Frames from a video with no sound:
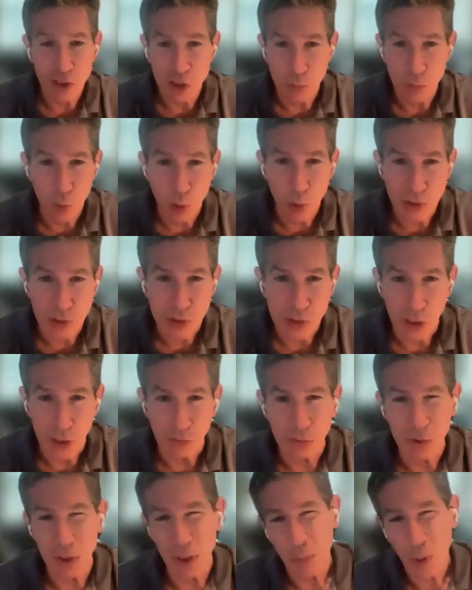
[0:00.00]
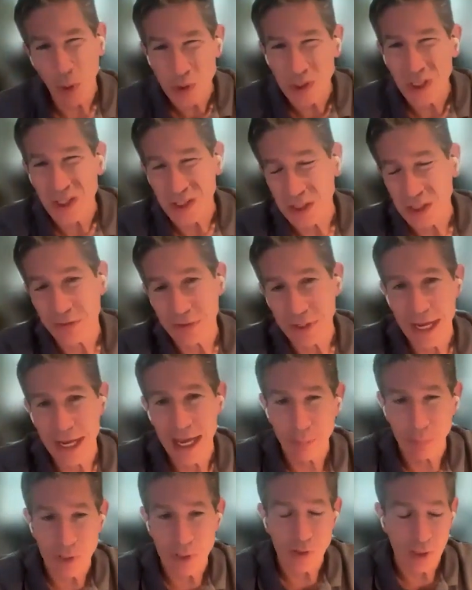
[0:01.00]
and supports itself. Most of the stuff that
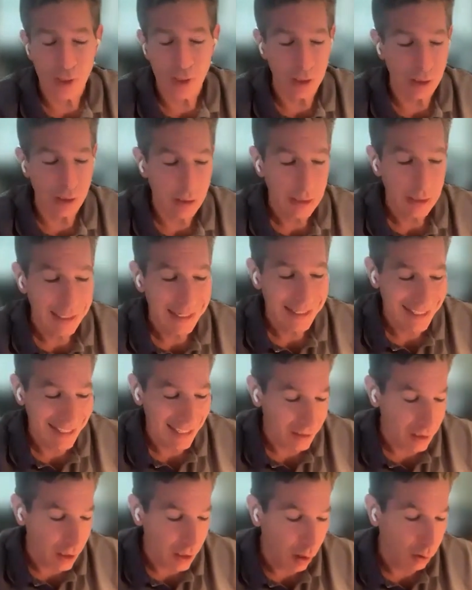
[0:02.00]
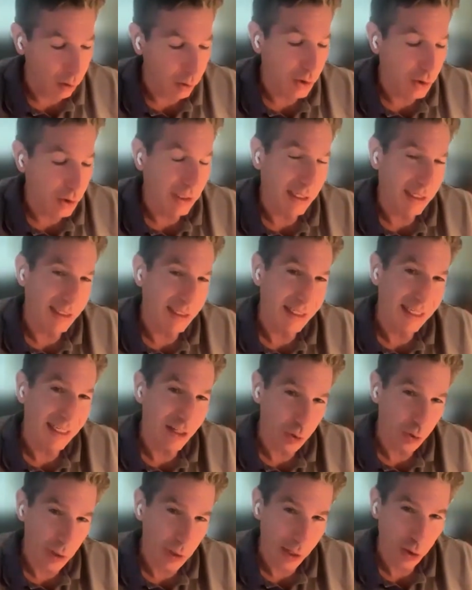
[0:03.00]
happens in technology and
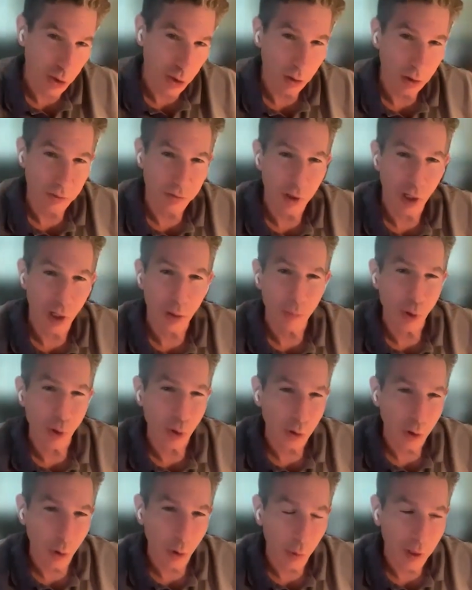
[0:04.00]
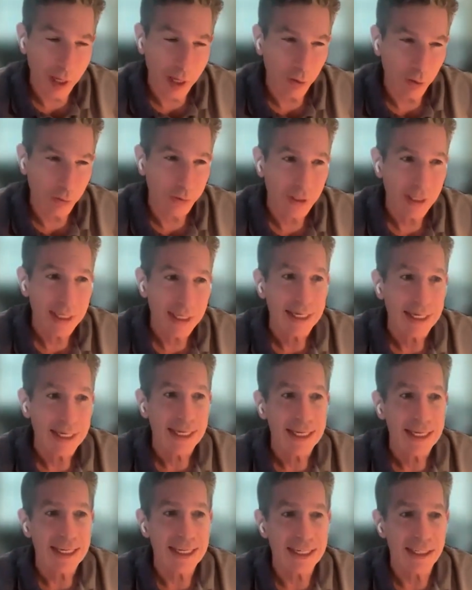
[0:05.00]
international development or global health
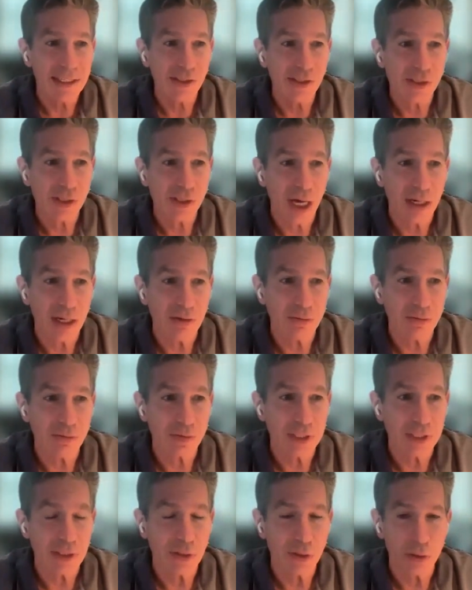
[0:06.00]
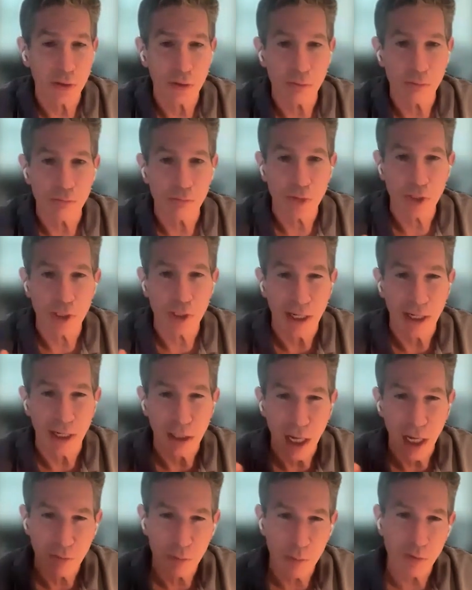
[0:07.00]
is either
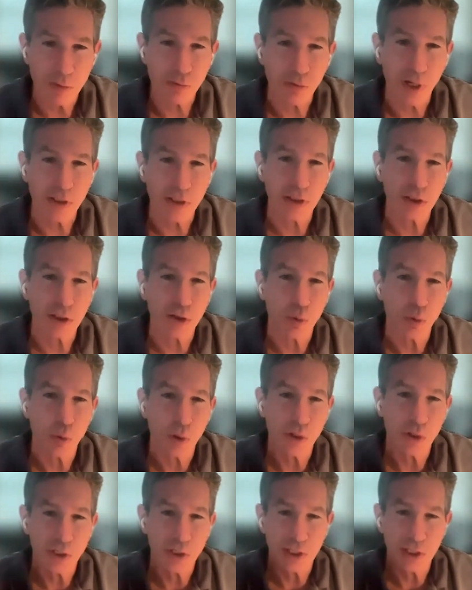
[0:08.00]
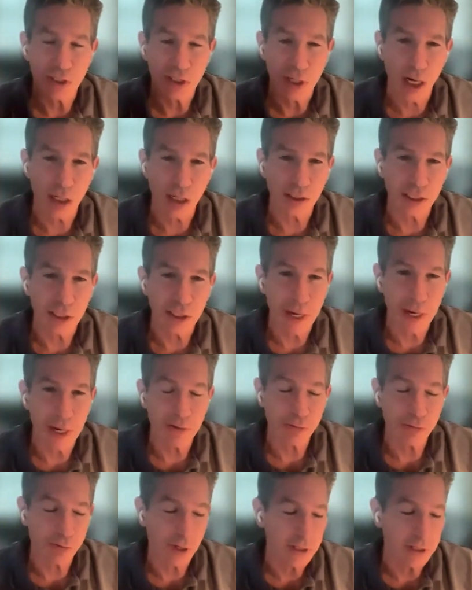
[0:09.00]
government funded or just entirely
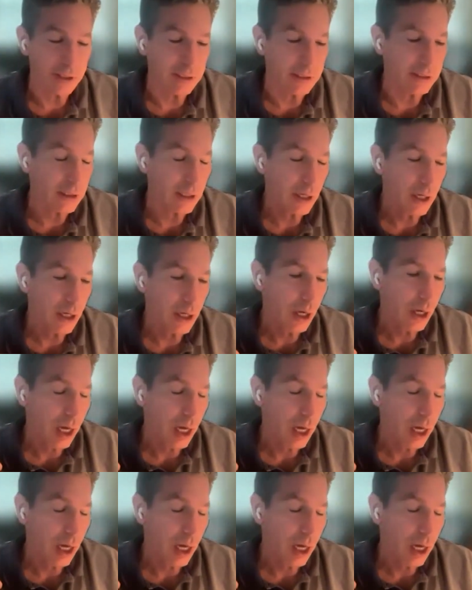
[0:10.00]
grant funded.